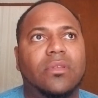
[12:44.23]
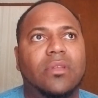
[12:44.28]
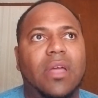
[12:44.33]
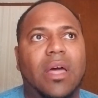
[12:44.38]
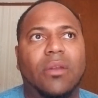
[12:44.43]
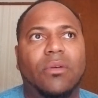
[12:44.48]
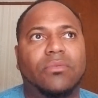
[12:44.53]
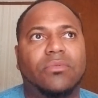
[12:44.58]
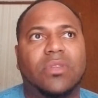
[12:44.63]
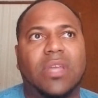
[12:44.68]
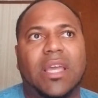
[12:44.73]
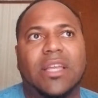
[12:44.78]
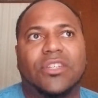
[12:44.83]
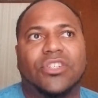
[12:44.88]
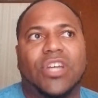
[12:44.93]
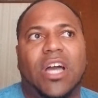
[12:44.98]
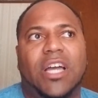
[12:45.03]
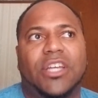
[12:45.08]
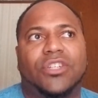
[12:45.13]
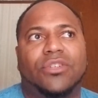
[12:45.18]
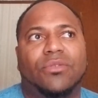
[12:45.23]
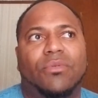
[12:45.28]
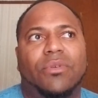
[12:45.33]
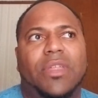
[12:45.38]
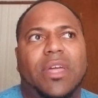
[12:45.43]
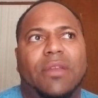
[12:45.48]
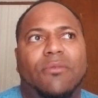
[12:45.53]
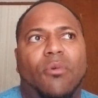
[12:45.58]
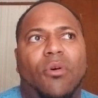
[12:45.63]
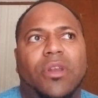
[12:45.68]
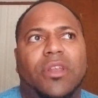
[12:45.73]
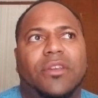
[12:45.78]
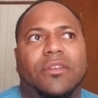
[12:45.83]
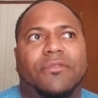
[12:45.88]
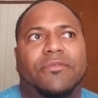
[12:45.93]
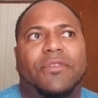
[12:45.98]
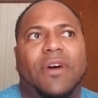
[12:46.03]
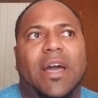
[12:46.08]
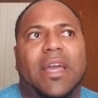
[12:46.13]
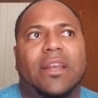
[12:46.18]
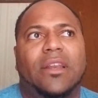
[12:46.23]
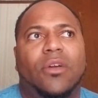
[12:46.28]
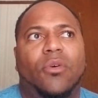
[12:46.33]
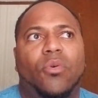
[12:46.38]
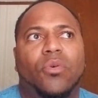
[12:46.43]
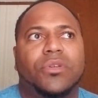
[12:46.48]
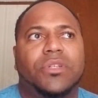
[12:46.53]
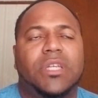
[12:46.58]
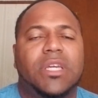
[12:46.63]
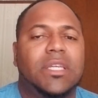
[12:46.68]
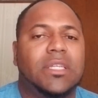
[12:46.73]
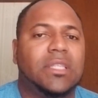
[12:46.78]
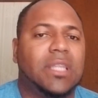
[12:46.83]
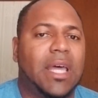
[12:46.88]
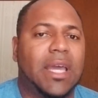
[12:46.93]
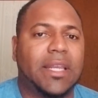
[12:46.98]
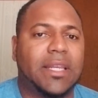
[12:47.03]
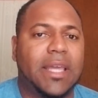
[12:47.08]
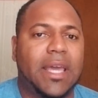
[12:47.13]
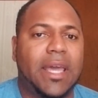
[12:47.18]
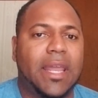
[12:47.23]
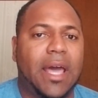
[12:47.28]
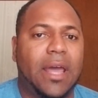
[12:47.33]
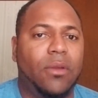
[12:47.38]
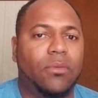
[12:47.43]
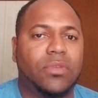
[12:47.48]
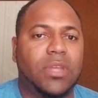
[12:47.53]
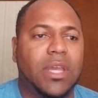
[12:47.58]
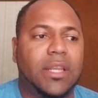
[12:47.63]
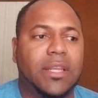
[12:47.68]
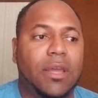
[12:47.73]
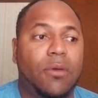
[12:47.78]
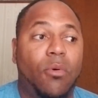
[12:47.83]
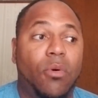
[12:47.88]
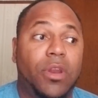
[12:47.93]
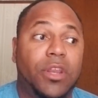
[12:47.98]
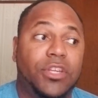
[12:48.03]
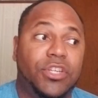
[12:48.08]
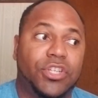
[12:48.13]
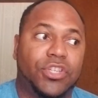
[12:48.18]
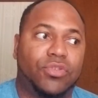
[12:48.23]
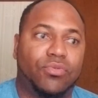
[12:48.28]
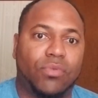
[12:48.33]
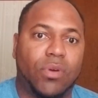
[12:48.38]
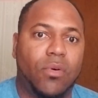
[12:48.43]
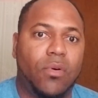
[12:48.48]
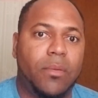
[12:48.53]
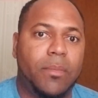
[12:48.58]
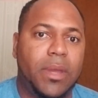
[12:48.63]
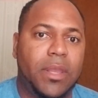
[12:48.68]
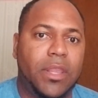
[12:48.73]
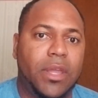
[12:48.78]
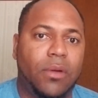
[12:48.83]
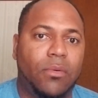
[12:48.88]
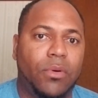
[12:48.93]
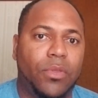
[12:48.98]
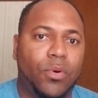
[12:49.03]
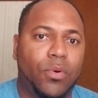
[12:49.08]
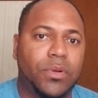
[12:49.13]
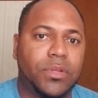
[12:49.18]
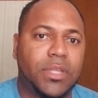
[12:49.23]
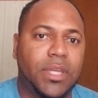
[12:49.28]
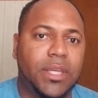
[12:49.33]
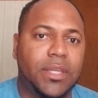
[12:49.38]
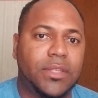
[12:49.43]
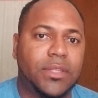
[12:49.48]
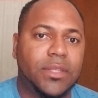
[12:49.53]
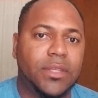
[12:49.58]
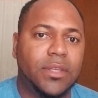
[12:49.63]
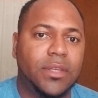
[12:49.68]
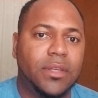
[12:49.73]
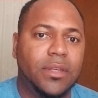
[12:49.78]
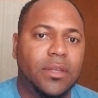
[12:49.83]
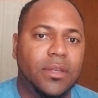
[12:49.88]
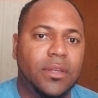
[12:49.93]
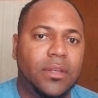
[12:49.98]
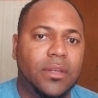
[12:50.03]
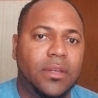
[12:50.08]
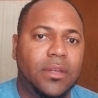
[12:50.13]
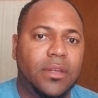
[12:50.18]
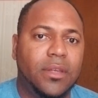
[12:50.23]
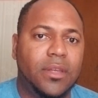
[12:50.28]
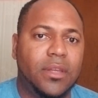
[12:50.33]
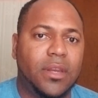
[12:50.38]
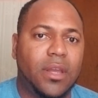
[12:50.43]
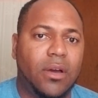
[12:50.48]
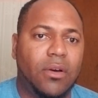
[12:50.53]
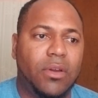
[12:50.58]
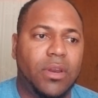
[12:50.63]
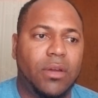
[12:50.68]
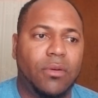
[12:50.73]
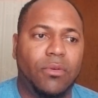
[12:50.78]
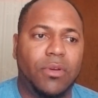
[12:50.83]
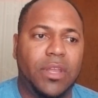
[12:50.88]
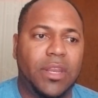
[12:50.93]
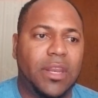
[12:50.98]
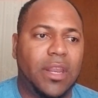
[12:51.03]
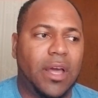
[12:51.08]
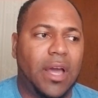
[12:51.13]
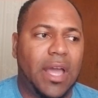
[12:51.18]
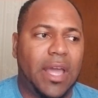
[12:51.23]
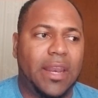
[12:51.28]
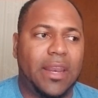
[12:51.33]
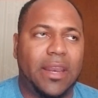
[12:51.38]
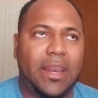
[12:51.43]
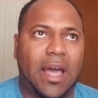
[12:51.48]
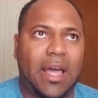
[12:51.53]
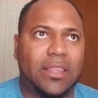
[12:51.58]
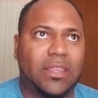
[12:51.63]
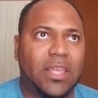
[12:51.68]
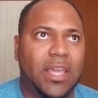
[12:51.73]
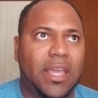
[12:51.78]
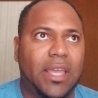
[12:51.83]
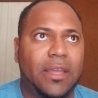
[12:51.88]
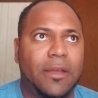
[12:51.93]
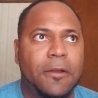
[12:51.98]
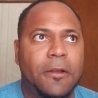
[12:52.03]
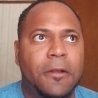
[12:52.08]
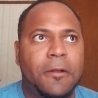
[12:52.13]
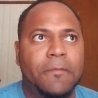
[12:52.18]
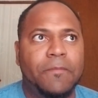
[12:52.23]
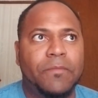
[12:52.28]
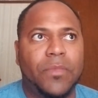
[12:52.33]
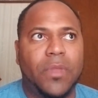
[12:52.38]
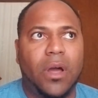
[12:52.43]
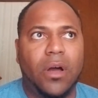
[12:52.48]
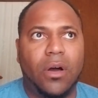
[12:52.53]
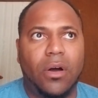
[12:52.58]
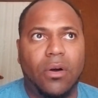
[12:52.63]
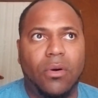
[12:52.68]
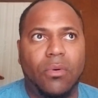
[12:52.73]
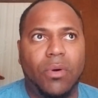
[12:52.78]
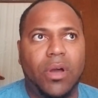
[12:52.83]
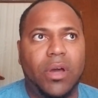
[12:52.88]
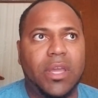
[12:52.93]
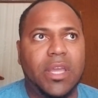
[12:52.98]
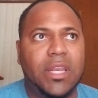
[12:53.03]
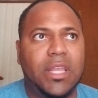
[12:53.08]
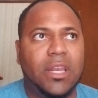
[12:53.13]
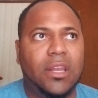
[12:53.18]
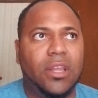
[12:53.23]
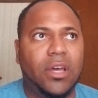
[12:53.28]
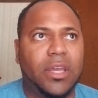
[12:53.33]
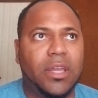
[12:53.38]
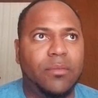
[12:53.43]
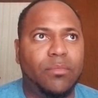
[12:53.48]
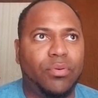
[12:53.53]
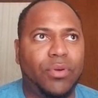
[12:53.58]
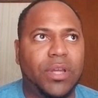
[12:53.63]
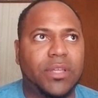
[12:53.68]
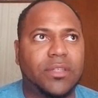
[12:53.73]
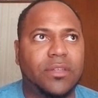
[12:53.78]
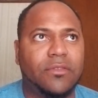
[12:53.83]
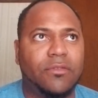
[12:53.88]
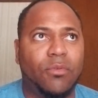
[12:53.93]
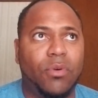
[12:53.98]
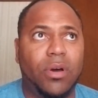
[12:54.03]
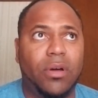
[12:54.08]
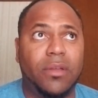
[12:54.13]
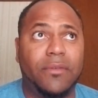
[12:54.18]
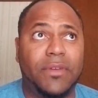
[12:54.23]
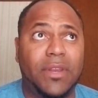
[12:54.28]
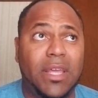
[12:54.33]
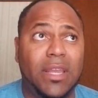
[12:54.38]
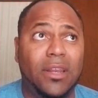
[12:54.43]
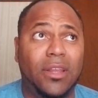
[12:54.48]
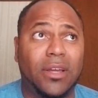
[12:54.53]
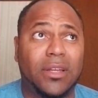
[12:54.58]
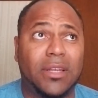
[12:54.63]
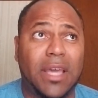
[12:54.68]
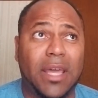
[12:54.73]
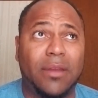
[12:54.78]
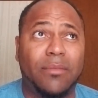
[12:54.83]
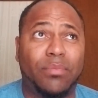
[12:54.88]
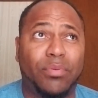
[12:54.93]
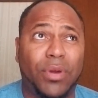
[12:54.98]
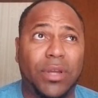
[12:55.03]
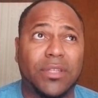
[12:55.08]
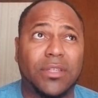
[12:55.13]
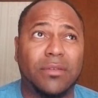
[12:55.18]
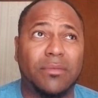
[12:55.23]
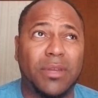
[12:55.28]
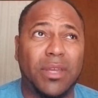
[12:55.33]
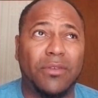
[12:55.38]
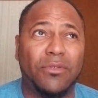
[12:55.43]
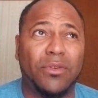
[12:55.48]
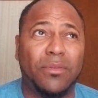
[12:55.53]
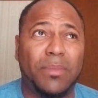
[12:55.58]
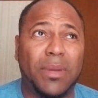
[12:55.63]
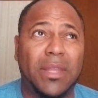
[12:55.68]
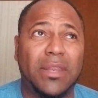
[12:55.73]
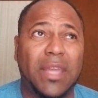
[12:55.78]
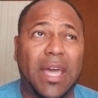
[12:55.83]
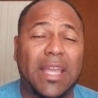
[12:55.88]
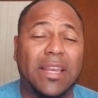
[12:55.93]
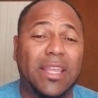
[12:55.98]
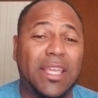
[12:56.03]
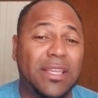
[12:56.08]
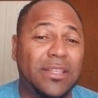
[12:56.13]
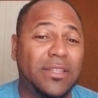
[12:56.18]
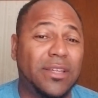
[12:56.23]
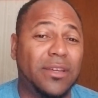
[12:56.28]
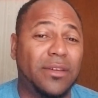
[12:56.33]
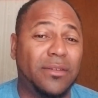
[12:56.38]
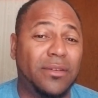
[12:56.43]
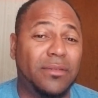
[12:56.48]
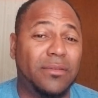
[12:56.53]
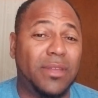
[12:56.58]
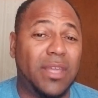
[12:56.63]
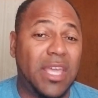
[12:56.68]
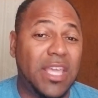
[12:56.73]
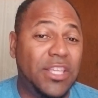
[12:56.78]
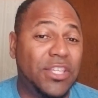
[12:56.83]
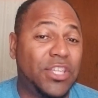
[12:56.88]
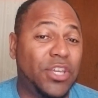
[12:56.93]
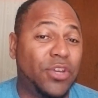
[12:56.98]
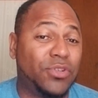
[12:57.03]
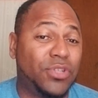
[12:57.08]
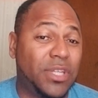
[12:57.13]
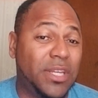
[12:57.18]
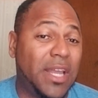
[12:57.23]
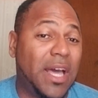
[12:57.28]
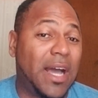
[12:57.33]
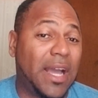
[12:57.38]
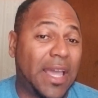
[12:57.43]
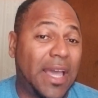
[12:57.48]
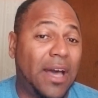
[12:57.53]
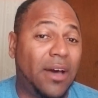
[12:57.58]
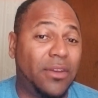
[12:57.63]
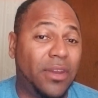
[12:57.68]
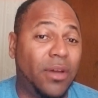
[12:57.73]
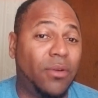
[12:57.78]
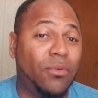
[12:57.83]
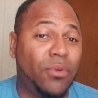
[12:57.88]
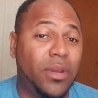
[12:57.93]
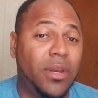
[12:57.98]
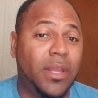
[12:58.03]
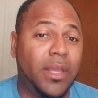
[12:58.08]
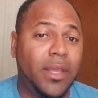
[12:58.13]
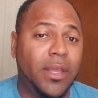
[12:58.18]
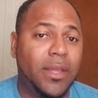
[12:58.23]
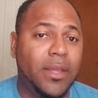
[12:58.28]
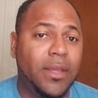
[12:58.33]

don't think Joshua, they wanted to fight Ortiz like that. I don't think they wanted to just throw him in there with Ortiz, and I think, oh, well, he didn't look impressive. Well, if he didn't look that impressive, he would have been that easier to knock out now, wouldn't he?